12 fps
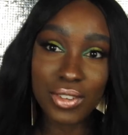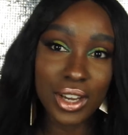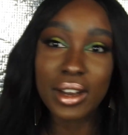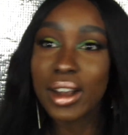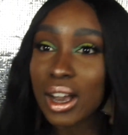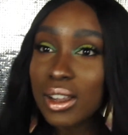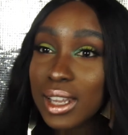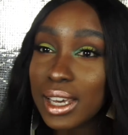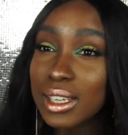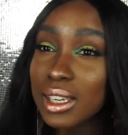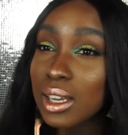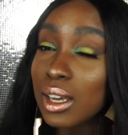figure out
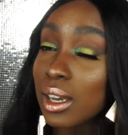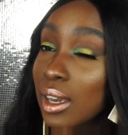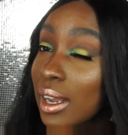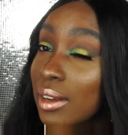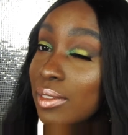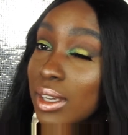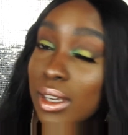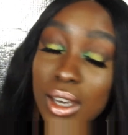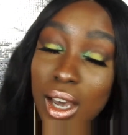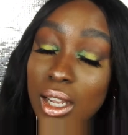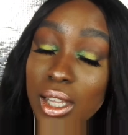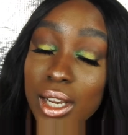like kind of like a
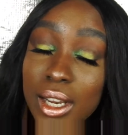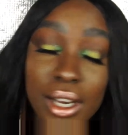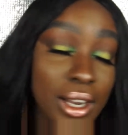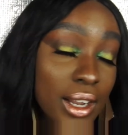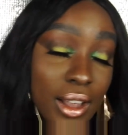color